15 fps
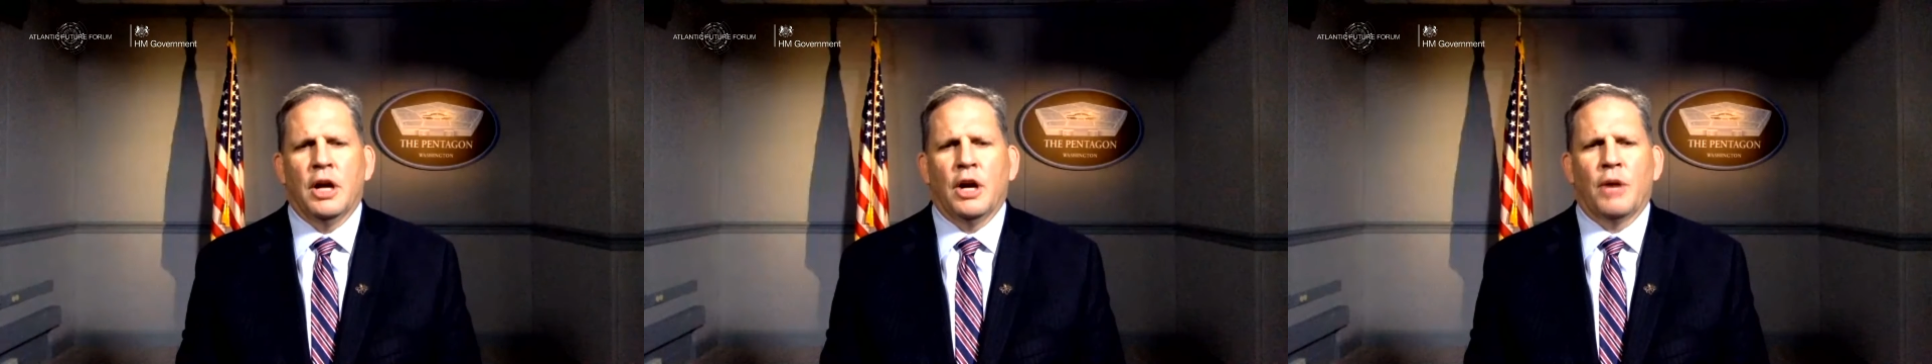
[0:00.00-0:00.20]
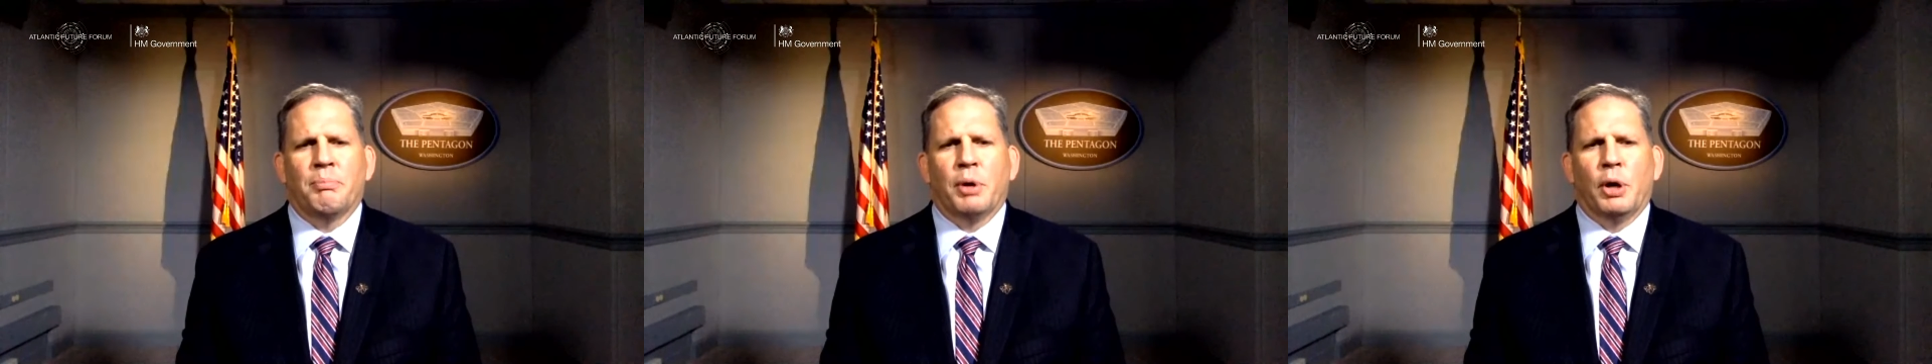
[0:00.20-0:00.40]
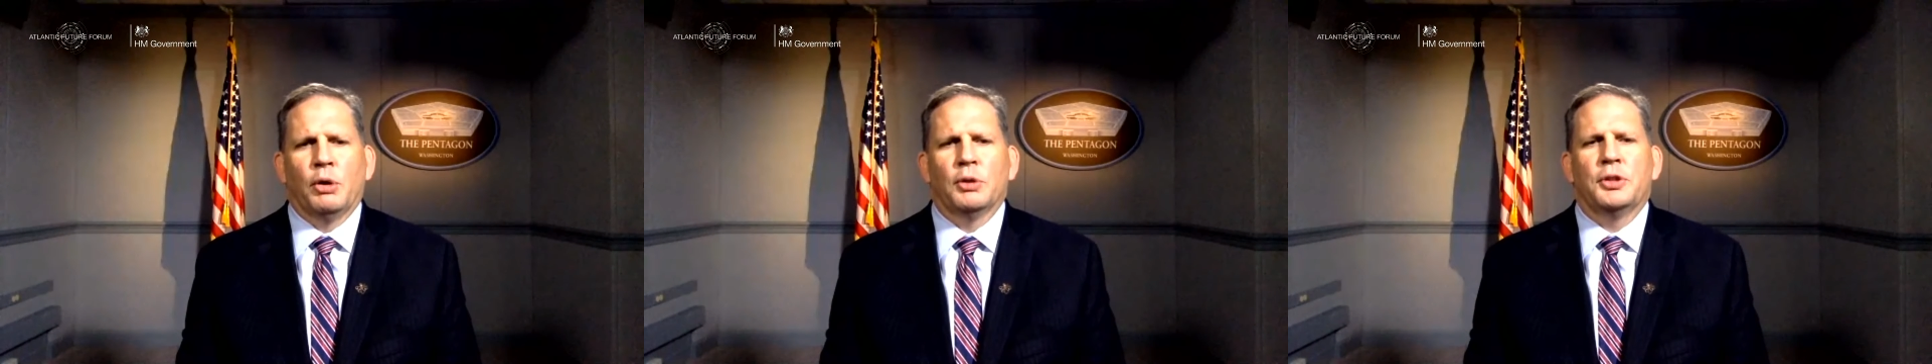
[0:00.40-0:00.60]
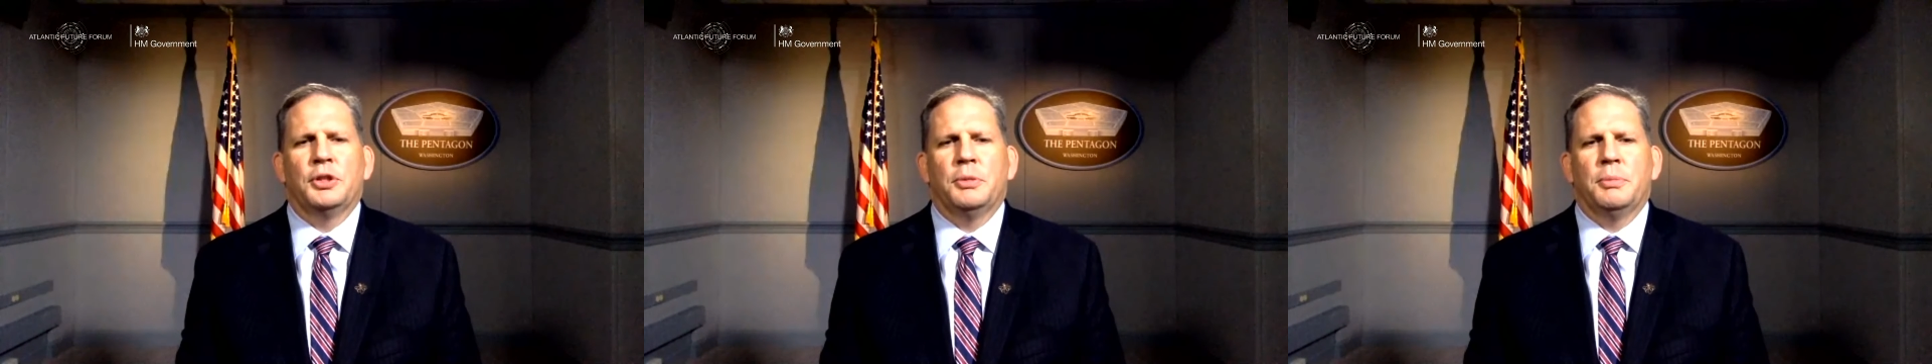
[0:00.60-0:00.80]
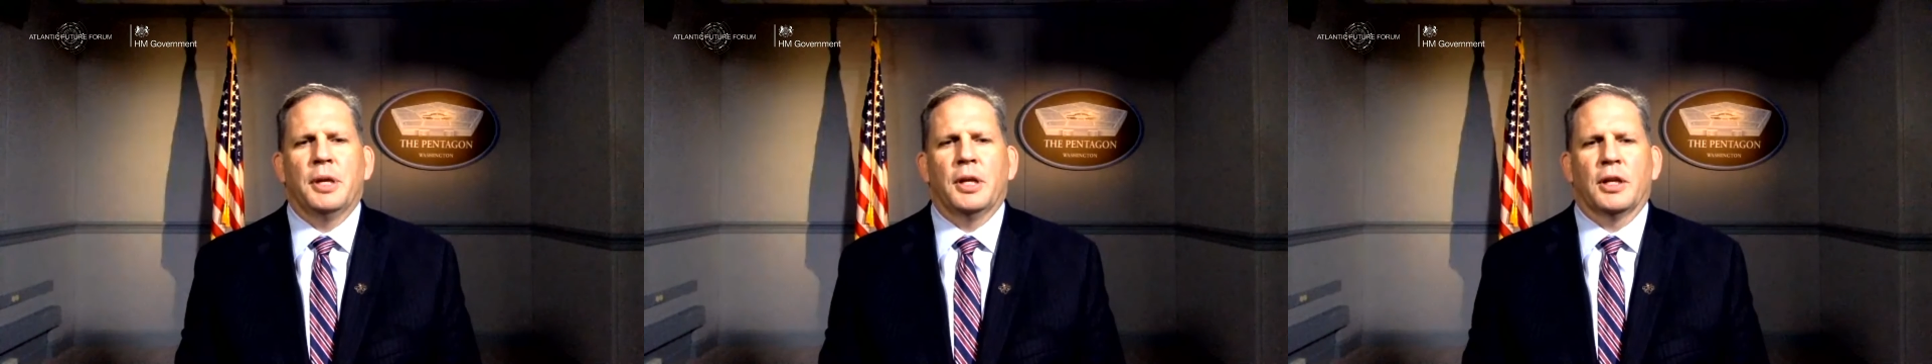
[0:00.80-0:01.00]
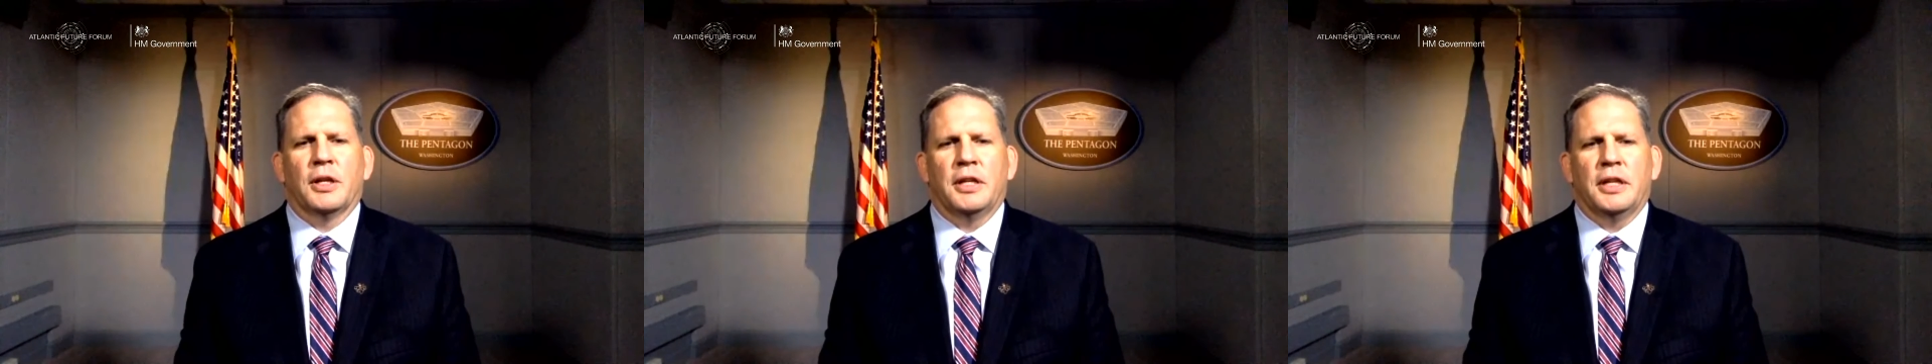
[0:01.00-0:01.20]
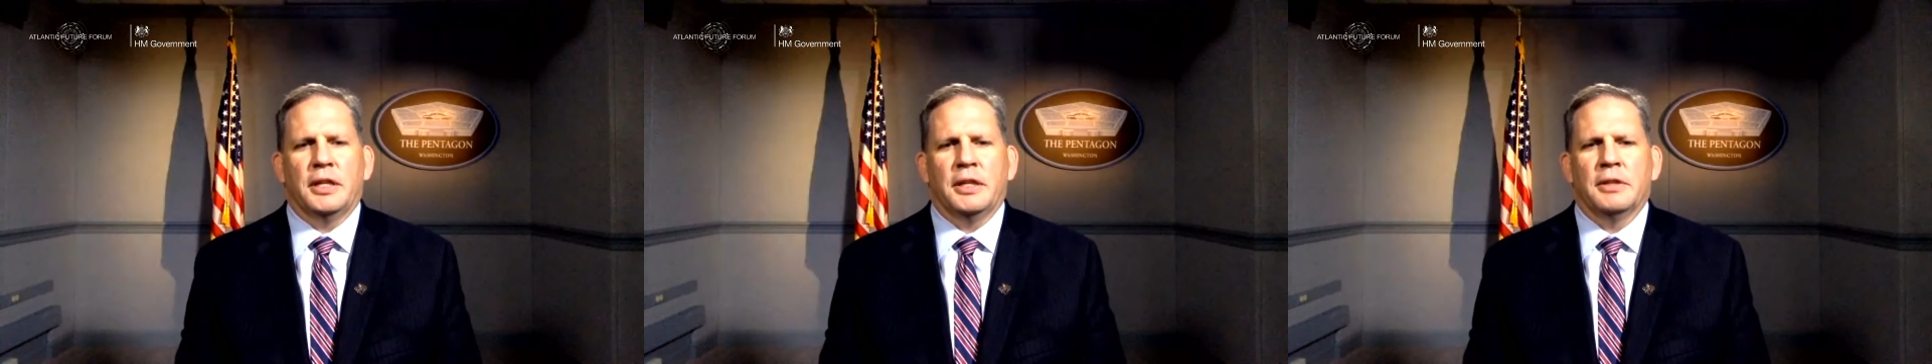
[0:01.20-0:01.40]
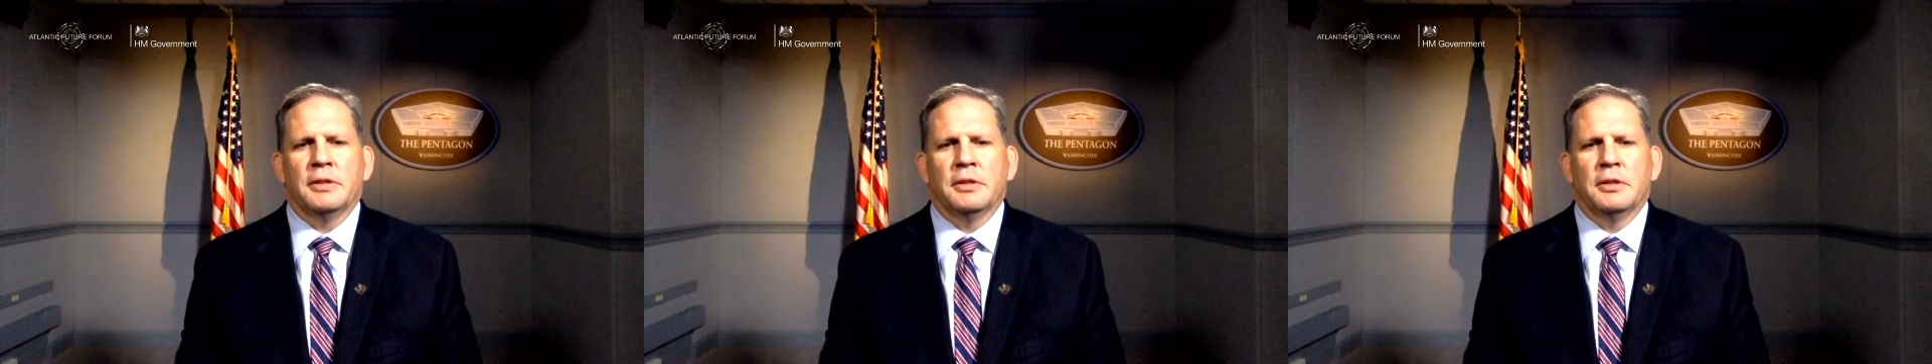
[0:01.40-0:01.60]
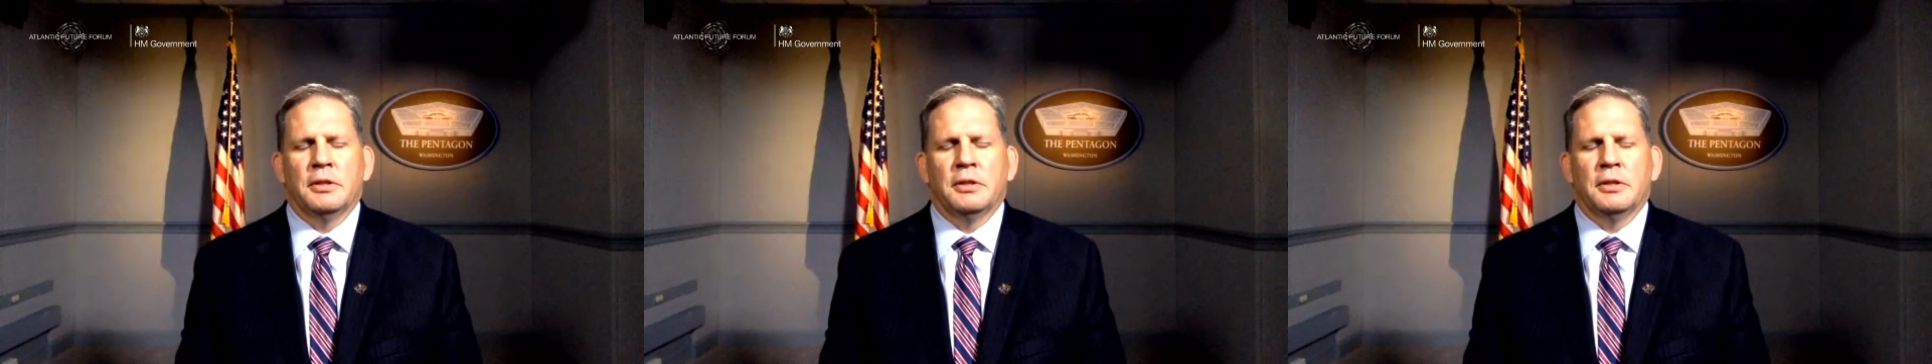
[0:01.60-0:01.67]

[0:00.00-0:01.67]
are bold humility,